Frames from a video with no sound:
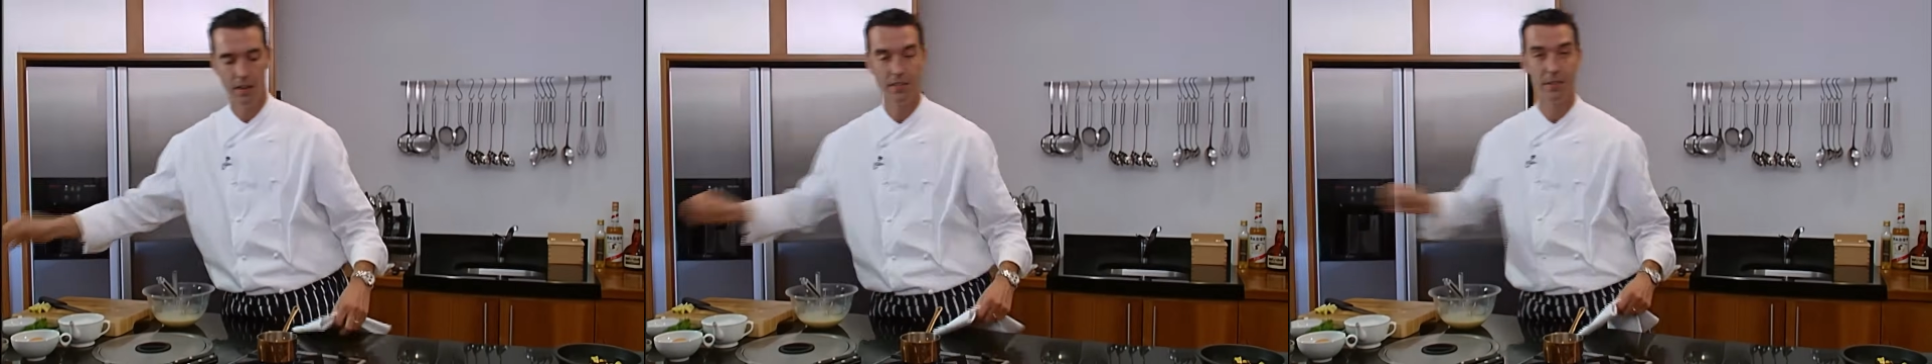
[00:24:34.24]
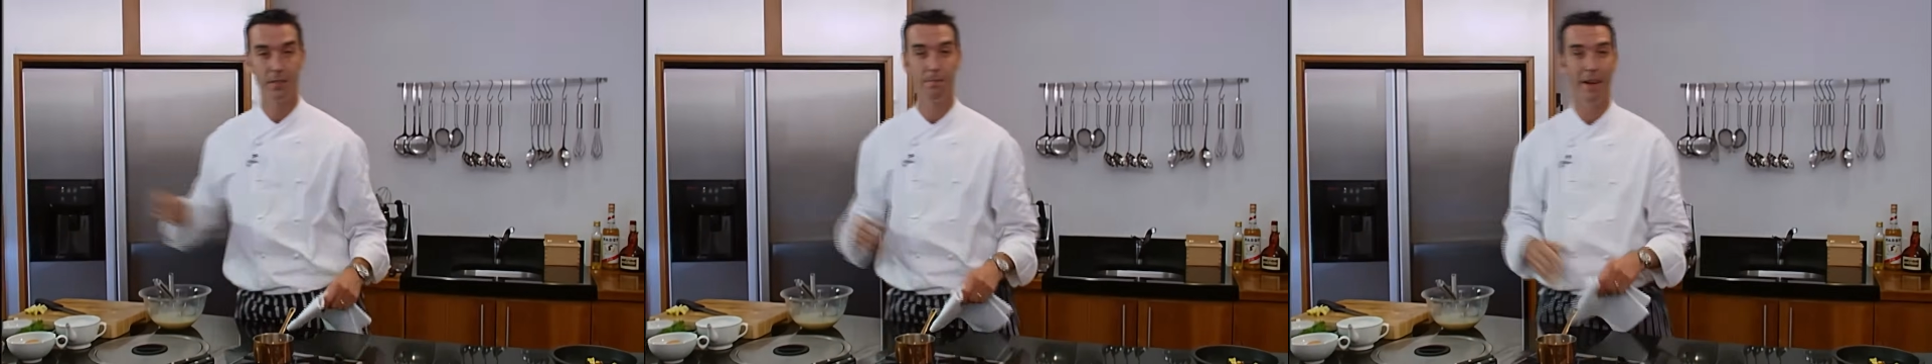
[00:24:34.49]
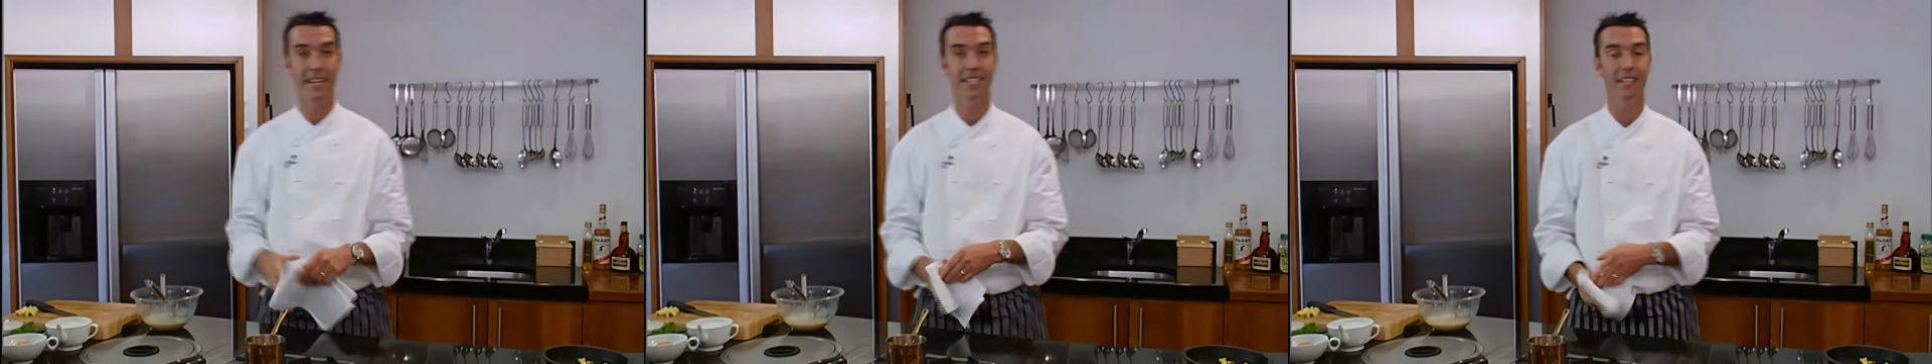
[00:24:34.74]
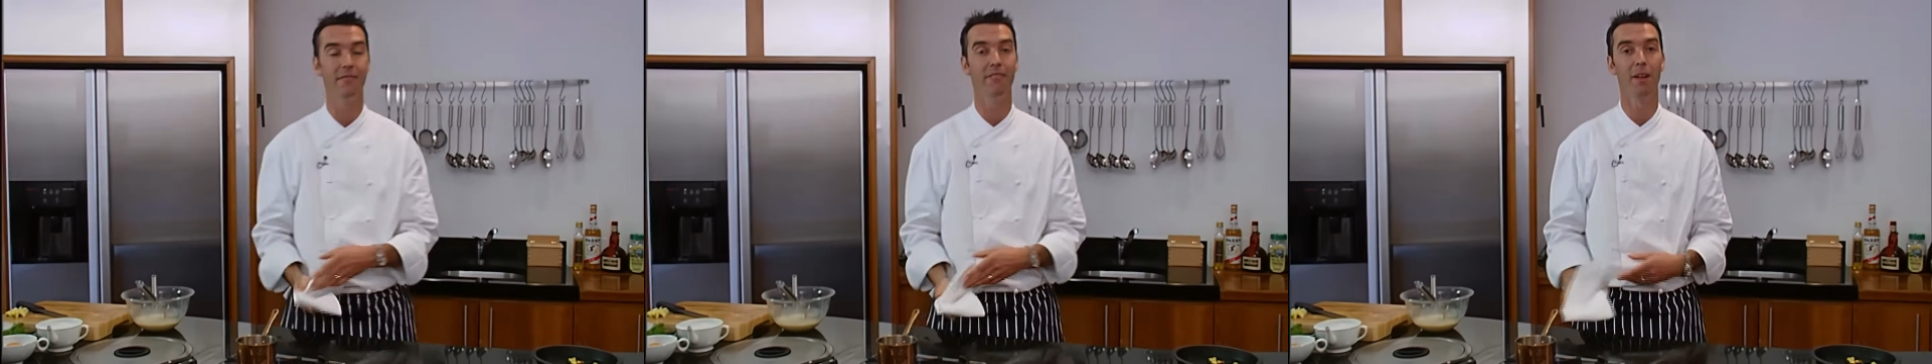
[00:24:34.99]
It's
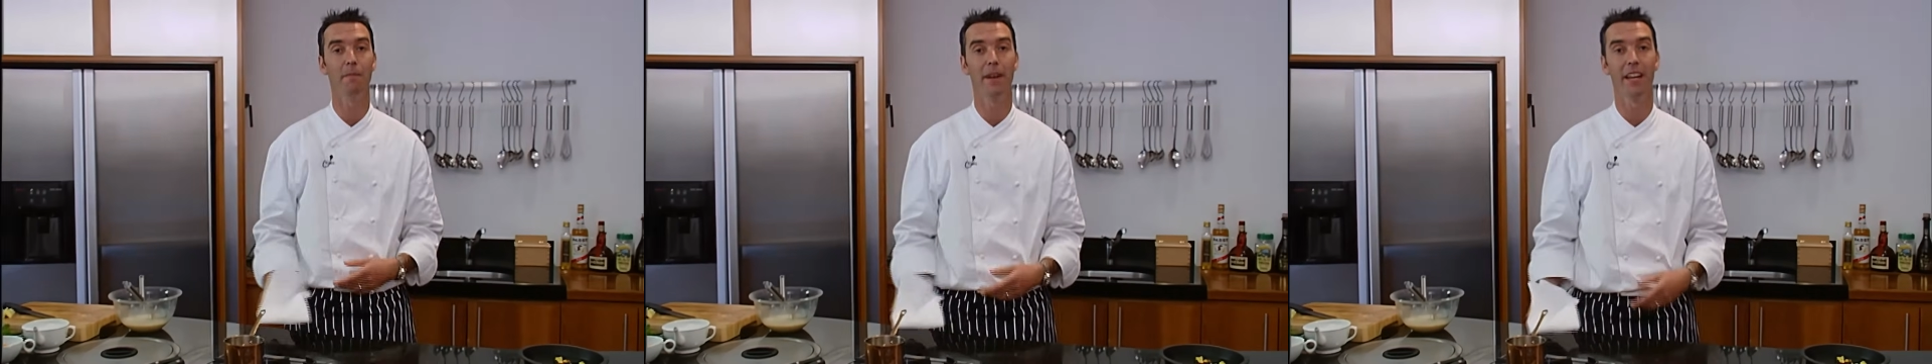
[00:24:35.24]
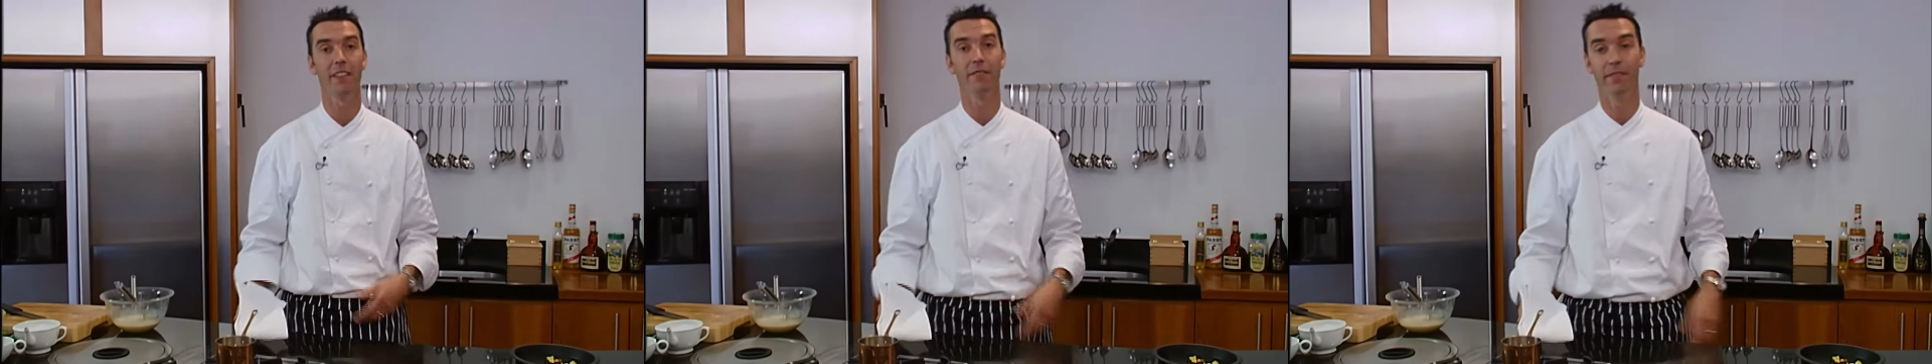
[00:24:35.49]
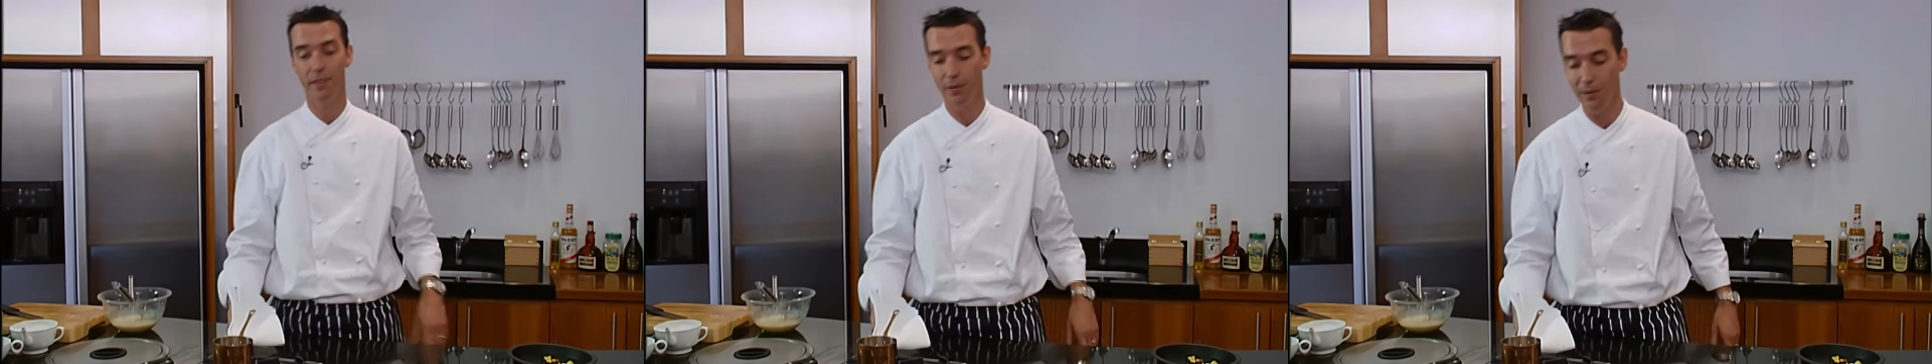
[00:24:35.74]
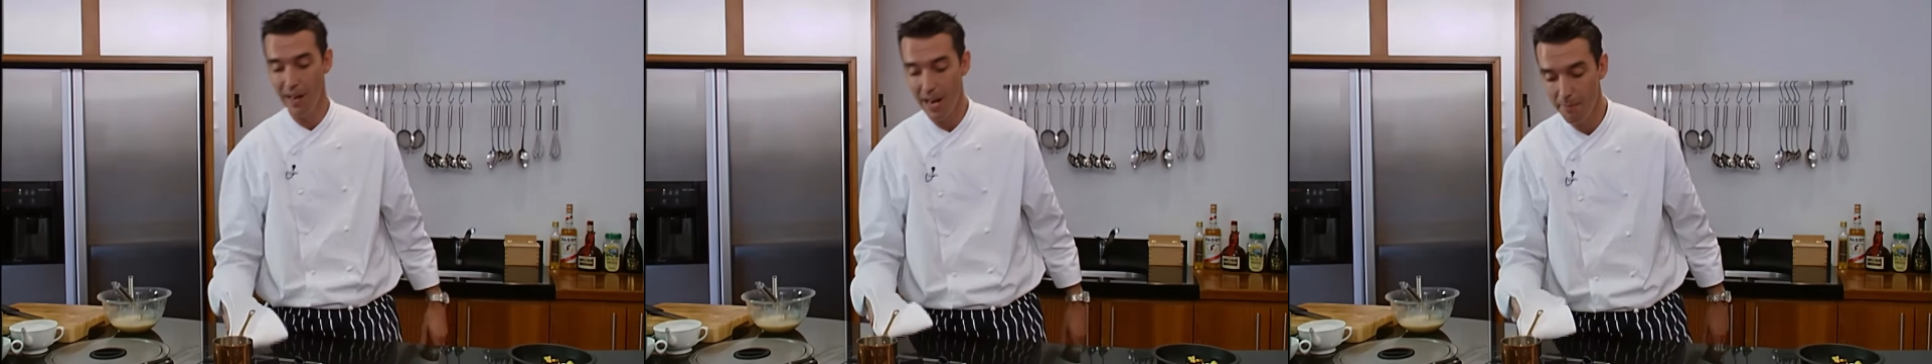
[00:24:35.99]
basically flambeing a
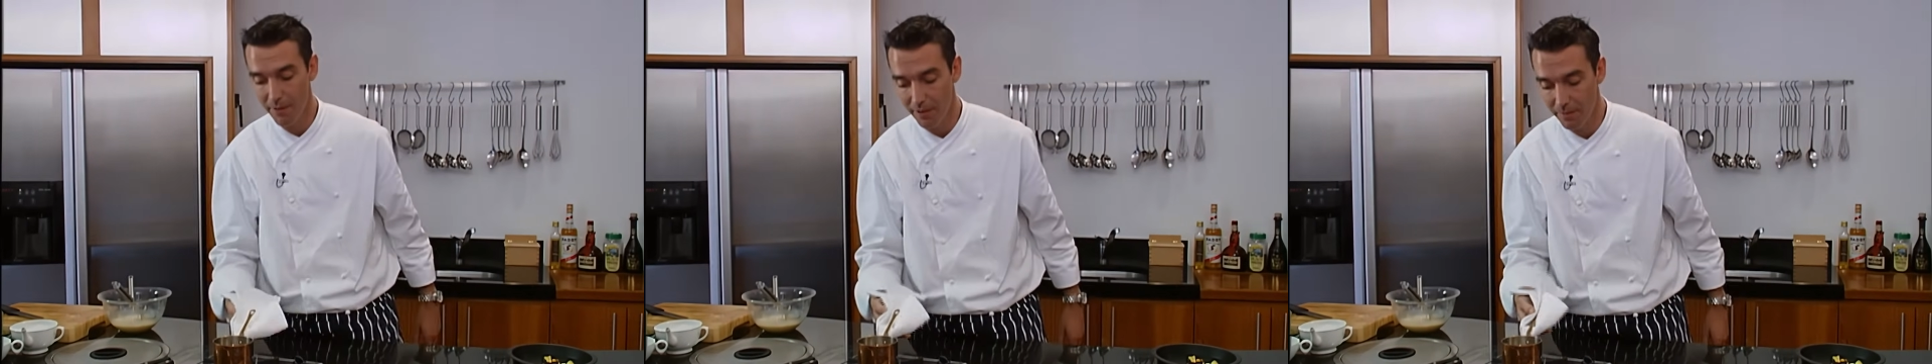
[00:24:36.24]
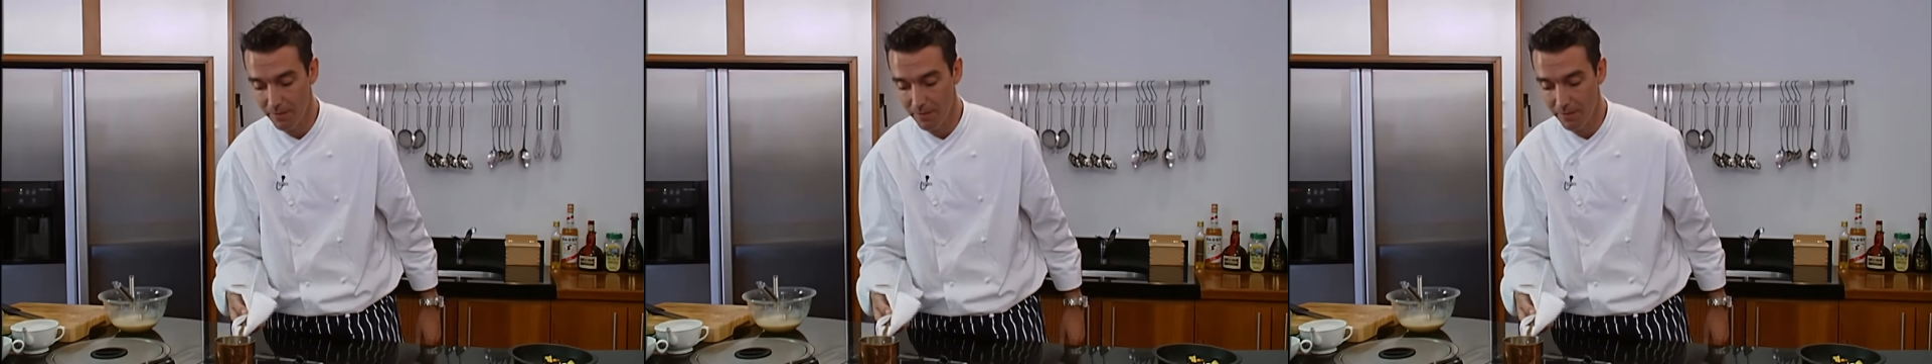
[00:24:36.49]
few apple